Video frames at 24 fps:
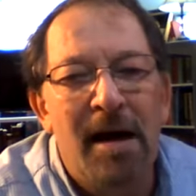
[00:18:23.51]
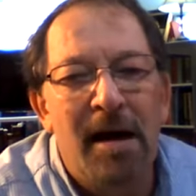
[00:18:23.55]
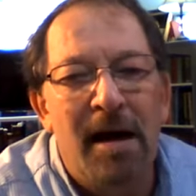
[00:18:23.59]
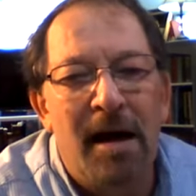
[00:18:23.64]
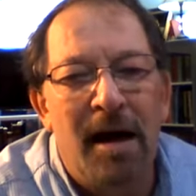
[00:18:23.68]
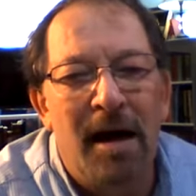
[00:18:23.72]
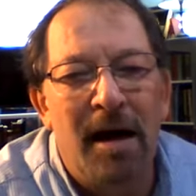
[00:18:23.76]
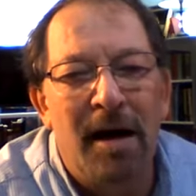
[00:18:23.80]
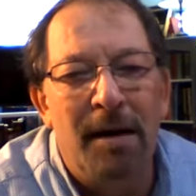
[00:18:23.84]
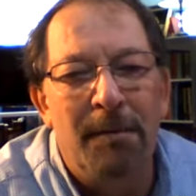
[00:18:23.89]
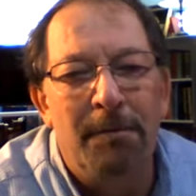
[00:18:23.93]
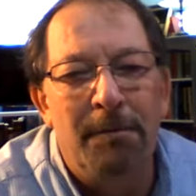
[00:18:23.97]

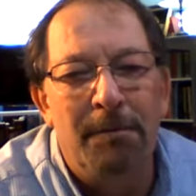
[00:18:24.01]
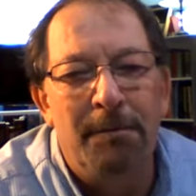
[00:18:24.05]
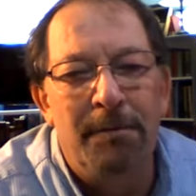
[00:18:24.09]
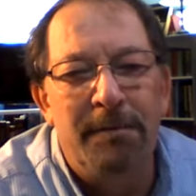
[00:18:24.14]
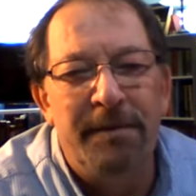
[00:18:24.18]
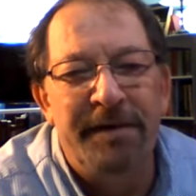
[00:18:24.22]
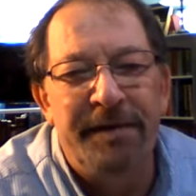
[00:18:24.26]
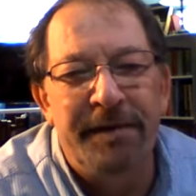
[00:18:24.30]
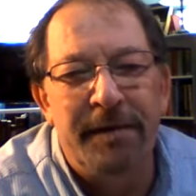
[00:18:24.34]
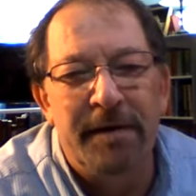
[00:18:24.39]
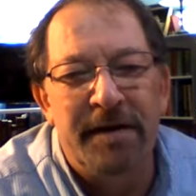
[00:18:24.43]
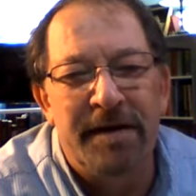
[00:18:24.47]

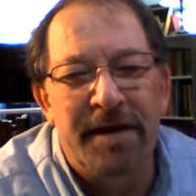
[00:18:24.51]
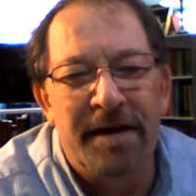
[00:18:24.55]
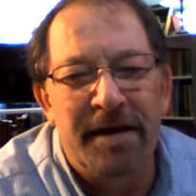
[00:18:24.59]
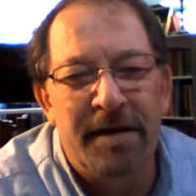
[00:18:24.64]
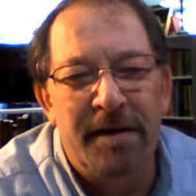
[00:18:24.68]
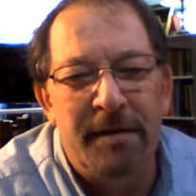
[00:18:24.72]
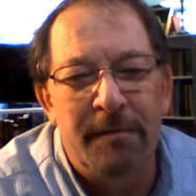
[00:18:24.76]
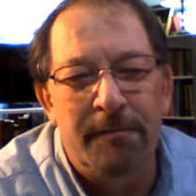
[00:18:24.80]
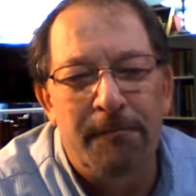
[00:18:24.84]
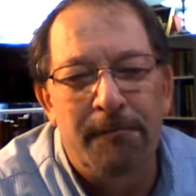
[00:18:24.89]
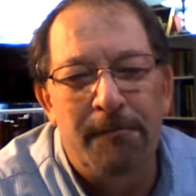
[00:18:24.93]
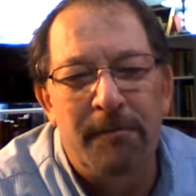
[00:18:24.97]
The
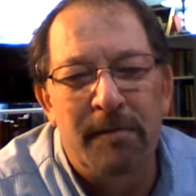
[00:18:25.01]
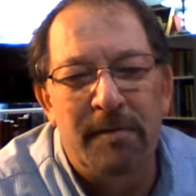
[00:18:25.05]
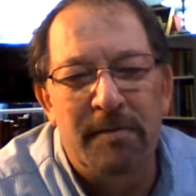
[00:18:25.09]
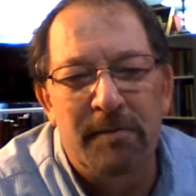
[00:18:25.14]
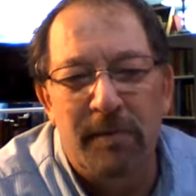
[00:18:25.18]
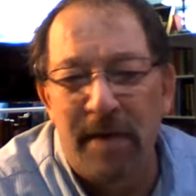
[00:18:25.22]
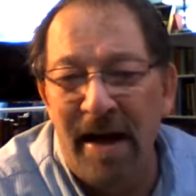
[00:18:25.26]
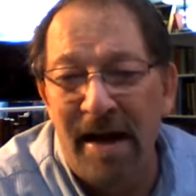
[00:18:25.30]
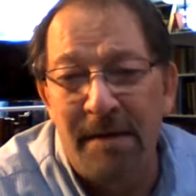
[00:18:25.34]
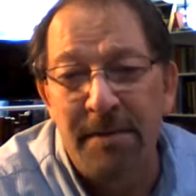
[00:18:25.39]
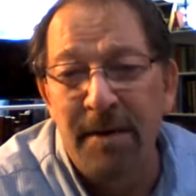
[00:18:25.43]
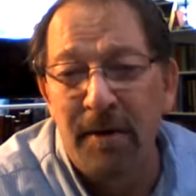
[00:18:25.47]

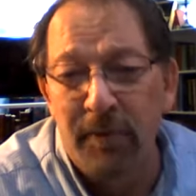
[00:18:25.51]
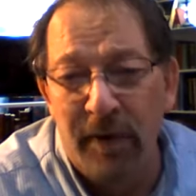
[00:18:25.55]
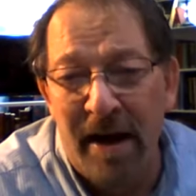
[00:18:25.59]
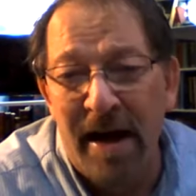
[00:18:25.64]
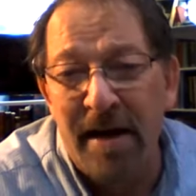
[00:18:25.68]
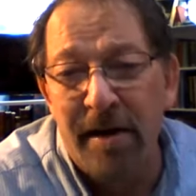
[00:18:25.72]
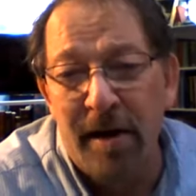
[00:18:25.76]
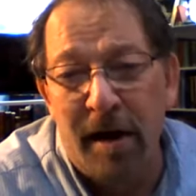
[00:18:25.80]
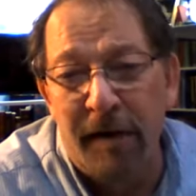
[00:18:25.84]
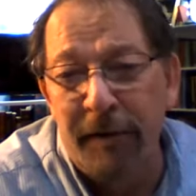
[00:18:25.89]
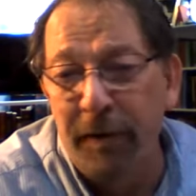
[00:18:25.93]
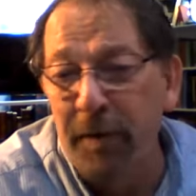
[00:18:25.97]
Edmund
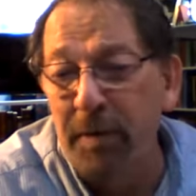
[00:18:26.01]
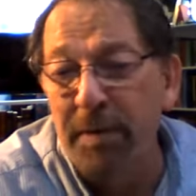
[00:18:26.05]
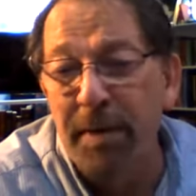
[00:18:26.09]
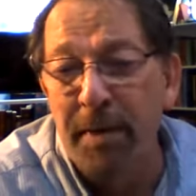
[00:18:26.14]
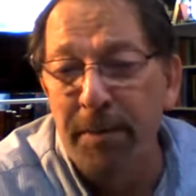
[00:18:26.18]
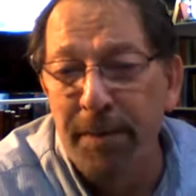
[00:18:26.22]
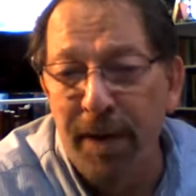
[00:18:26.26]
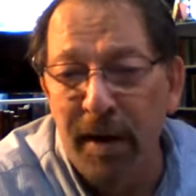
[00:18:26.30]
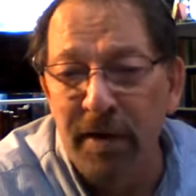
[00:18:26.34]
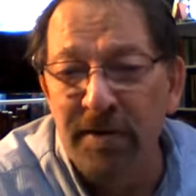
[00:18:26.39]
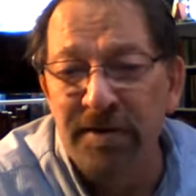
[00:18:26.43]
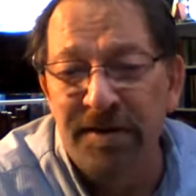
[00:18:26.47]
Randolph, who
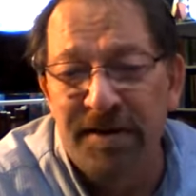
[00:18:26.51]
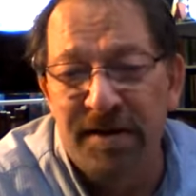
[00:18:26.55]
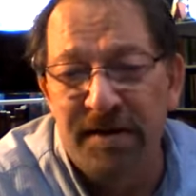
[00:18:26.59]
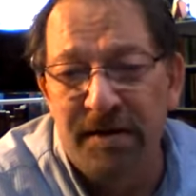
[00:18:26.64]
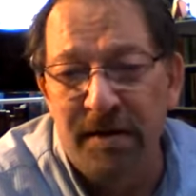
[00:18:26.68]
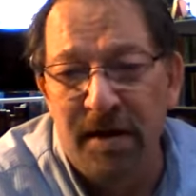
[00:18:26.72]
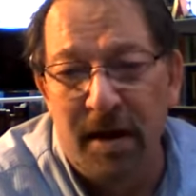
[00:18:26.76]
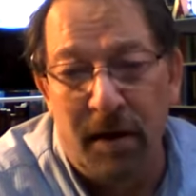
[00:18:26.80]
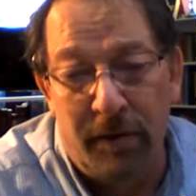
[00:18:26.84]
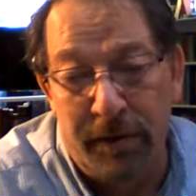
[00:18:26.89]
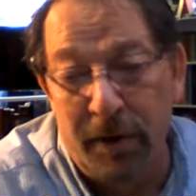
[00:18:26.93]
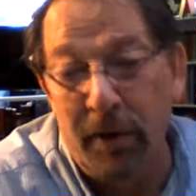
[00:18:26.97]
proposed it,
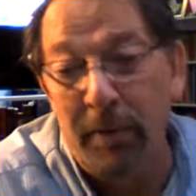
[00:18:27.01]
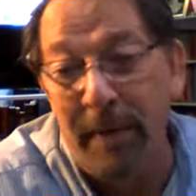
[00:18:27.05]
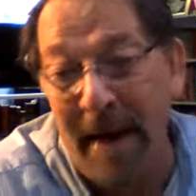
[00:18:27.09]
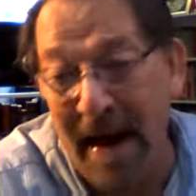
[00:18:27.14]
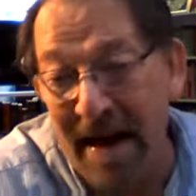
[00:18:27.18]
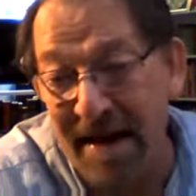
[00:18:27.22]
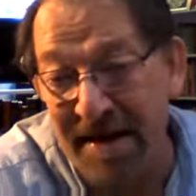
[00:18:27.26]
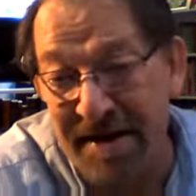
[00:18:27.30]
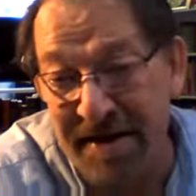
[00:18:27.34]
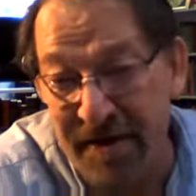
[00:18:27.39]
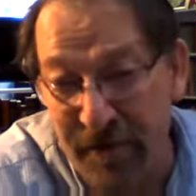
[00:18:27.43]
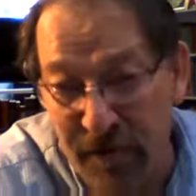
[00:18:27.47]
although
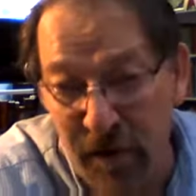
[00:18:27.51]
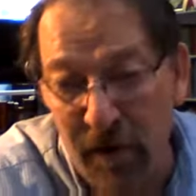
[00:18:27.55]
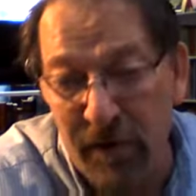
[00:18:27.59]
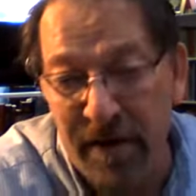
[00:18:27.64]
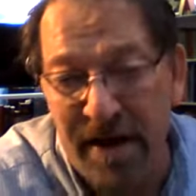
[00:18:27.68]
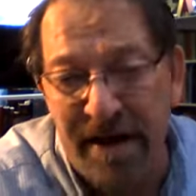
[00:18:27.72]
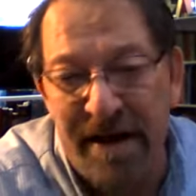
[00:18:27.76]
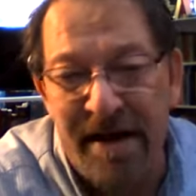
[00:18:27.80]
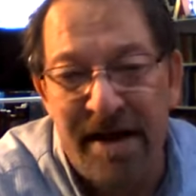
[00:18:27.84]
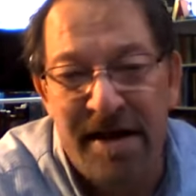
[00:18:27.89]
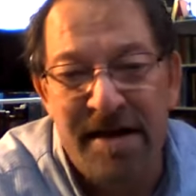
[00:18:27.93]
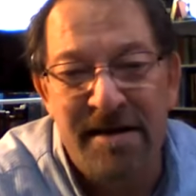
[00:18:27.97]
Madison wrote it,
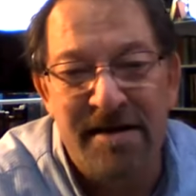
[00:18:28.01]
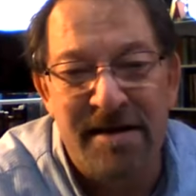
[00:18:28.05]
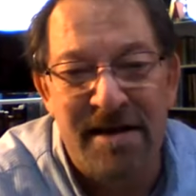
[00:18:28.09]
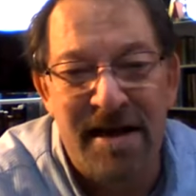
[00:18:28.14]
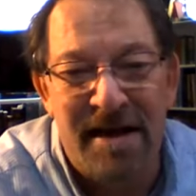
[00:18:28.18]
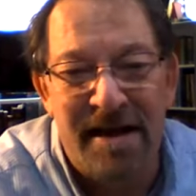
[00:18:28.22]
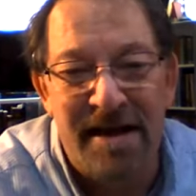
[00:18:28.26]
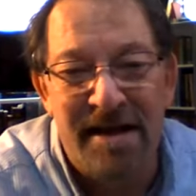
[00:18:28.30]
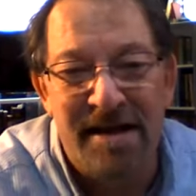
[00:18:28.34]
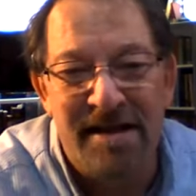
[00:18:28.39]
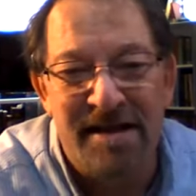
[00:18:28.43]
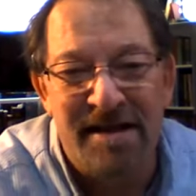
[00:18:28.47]
he
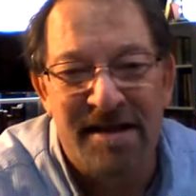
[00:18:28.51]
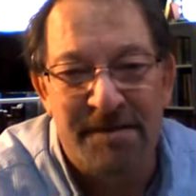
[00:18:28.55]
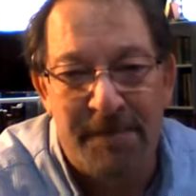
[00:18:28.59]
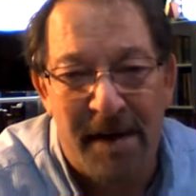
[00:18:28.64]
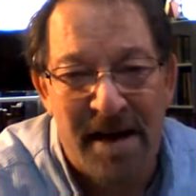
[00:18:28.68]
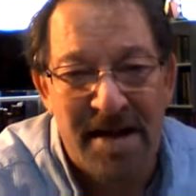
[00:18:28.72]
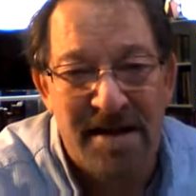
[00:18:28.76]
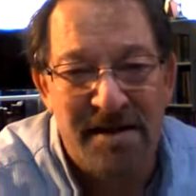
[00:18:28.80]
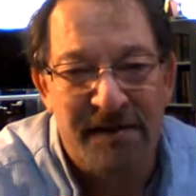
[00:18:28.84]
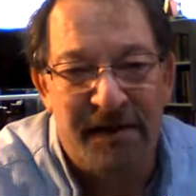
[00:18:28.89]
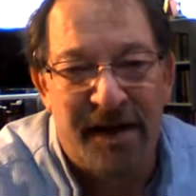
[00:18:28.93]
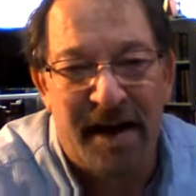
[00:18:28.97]
didn't
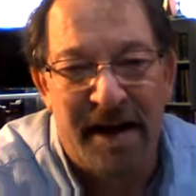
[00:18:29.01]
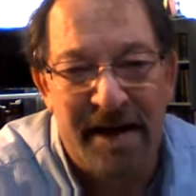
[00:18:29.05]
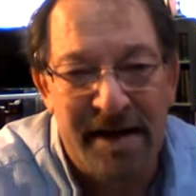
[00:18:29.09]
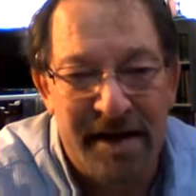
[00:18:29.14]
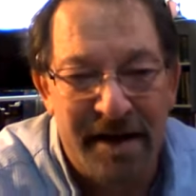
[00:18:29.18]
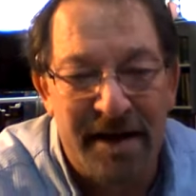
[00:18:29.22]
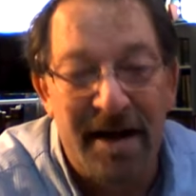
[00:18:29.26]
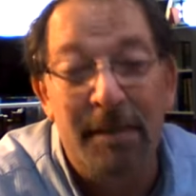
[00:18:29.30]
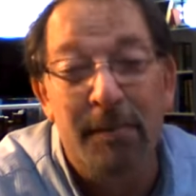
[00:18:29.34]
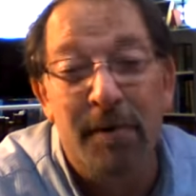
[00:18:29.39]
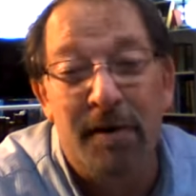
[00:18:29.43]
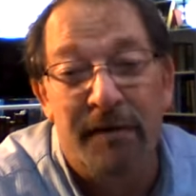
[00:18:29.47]
specify the
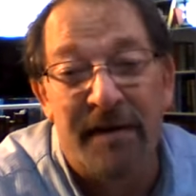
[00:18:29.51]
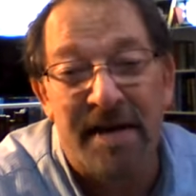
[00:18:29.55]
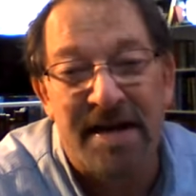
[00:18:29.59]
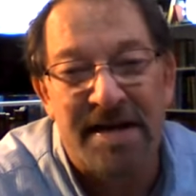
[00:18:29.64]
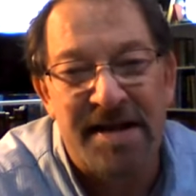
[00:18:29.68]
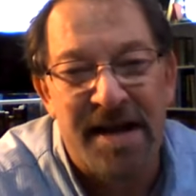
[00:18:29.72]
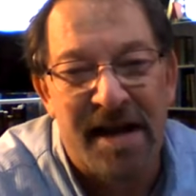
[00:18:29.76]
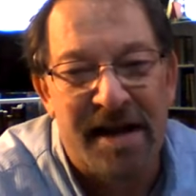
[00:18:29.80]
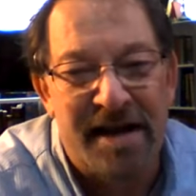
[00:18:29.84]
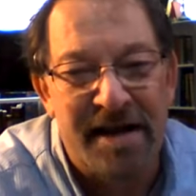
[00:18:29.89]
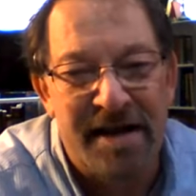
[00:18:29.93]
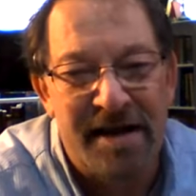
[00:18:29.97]
number of
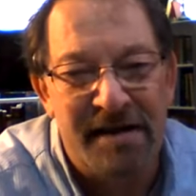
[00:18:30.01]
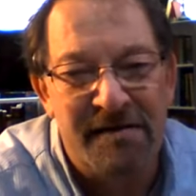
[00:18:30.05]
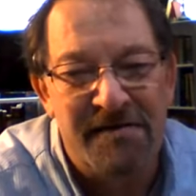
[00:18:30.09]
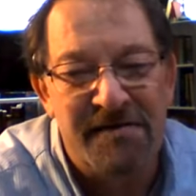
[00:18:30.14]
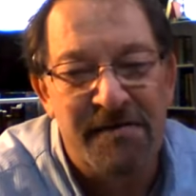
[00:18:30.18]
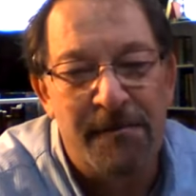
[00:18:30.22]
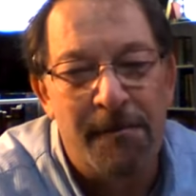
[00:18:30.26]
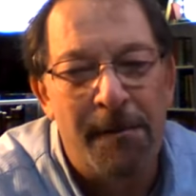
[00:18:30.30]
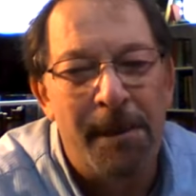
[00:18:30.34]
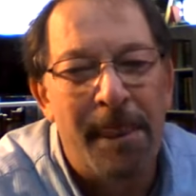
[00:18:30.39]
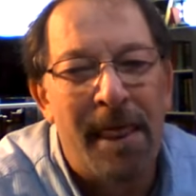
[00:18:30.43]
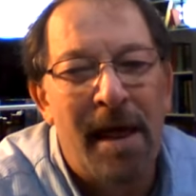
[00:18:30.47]
executives.
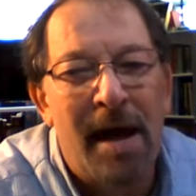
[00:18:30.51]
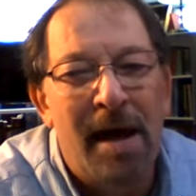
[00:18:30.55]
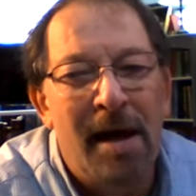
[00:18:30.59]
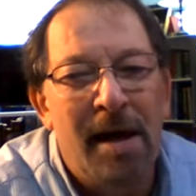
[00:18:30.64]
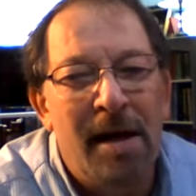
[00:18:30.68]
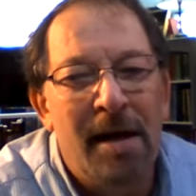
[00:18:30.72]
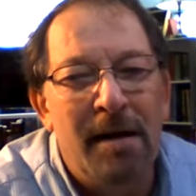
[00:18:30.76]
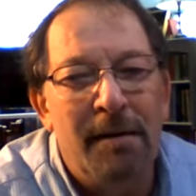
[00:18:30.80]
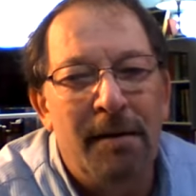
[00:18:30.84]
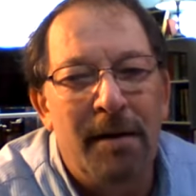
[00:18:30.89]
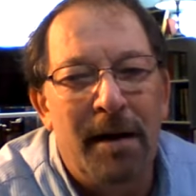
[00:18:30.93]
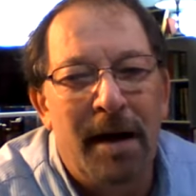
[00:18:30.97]

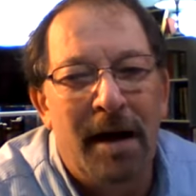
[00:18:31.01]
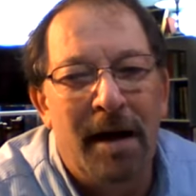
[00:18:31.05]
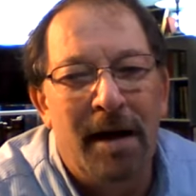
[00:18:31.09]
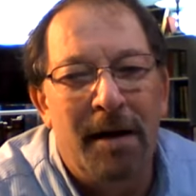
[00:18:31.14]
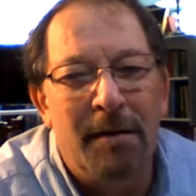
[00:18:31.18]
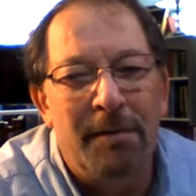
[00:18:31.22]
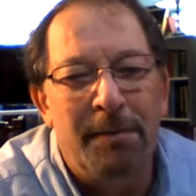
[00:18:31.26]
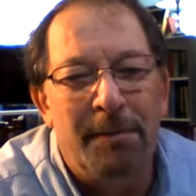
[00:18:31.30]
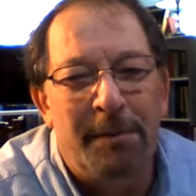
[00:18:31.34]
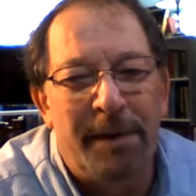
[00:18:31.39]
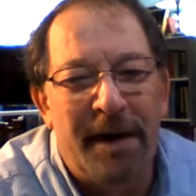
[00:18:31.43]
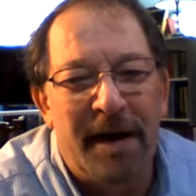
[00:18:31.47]

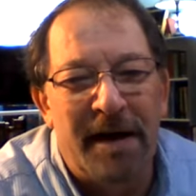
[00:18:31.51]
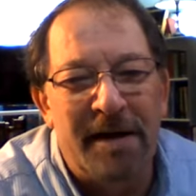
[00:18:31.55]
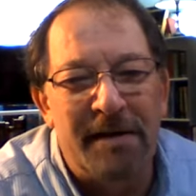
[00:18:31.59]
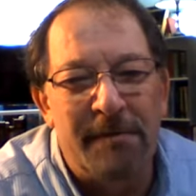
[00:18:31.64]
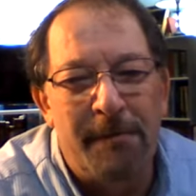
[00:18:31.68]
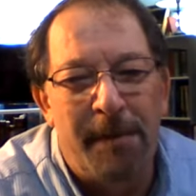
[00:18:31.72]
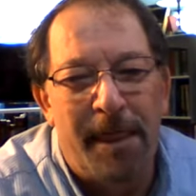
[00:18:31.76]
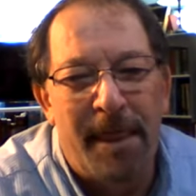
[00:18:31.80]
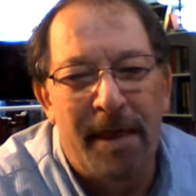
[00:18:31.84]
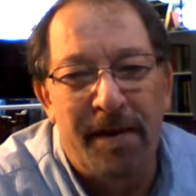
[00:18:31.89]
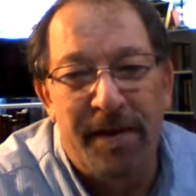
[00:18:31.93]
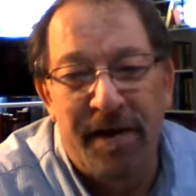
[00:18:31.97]
But
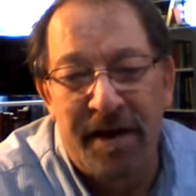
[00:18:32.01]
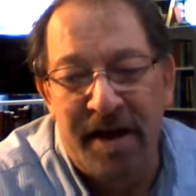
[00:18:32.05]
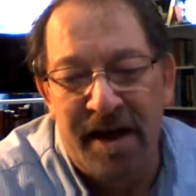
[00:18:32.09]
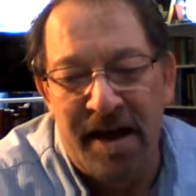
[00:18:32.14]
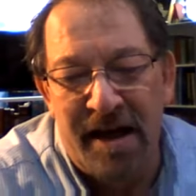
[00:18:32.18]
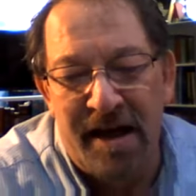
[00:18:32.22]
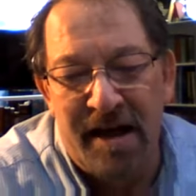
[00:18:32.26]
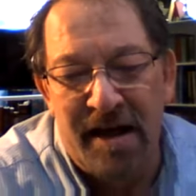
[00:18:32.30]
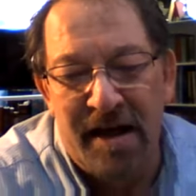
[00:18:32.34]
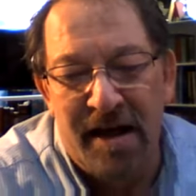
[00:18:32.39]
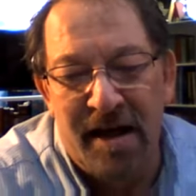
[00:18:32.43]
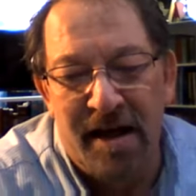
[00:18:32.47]

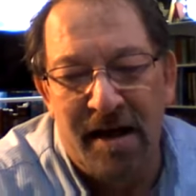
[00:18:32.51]
the